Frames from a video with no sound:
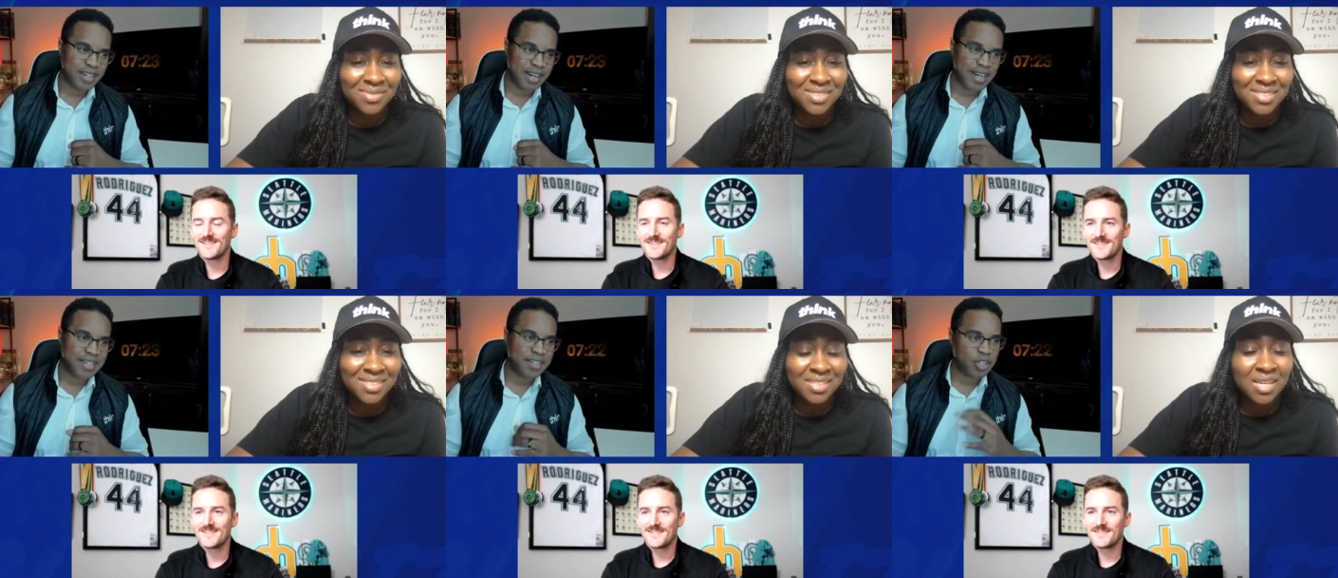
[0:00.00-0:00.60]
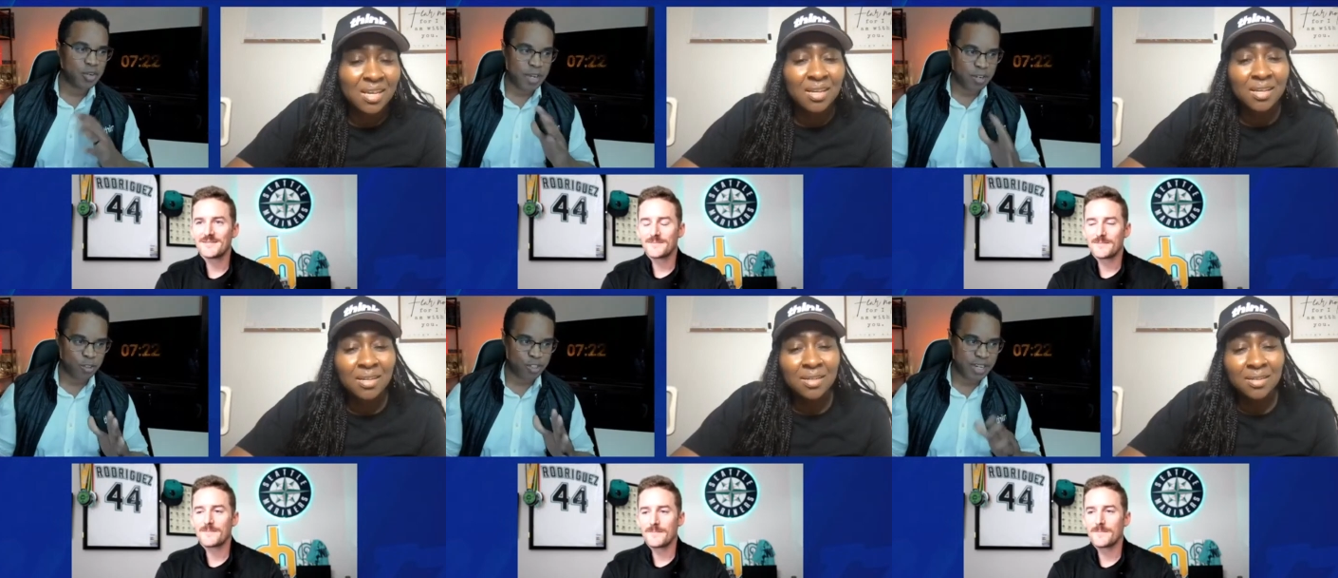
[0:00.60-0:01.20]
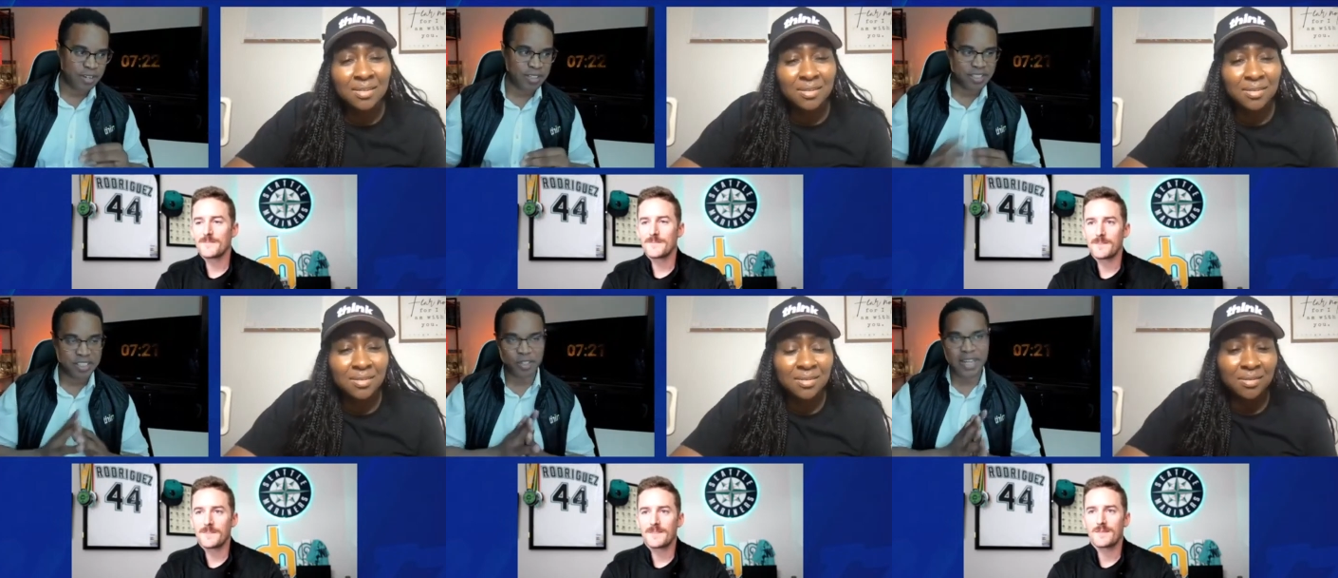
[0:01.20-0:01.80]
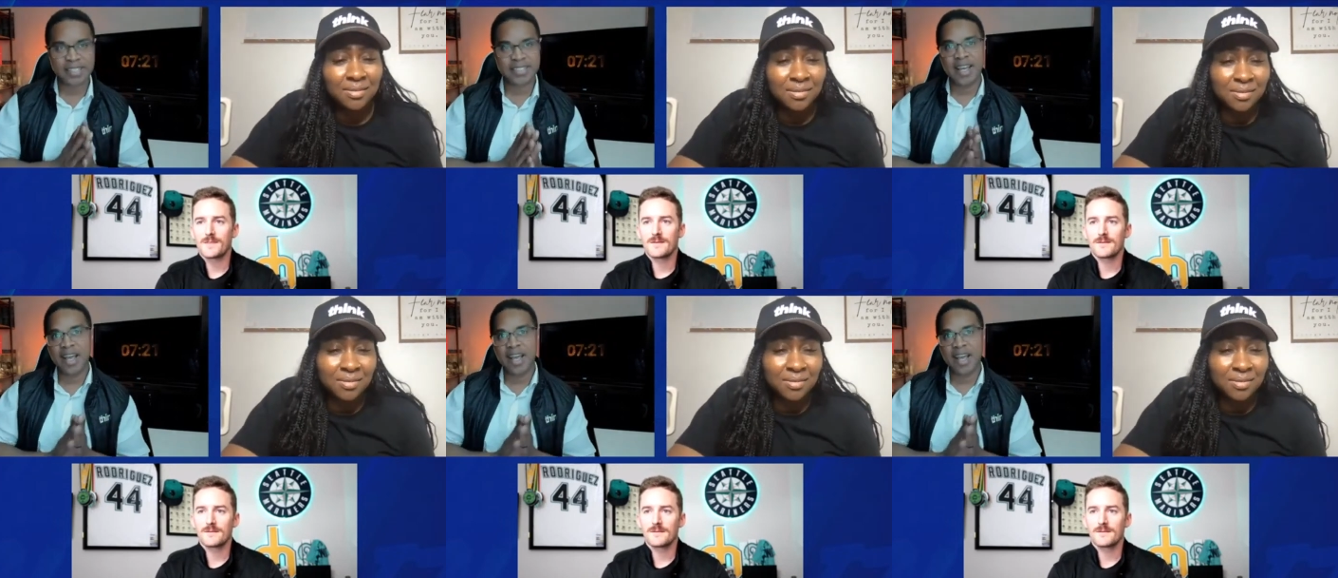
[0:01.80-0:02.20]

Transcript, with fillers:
Speaker 1: And I did look around your channel. And so that's,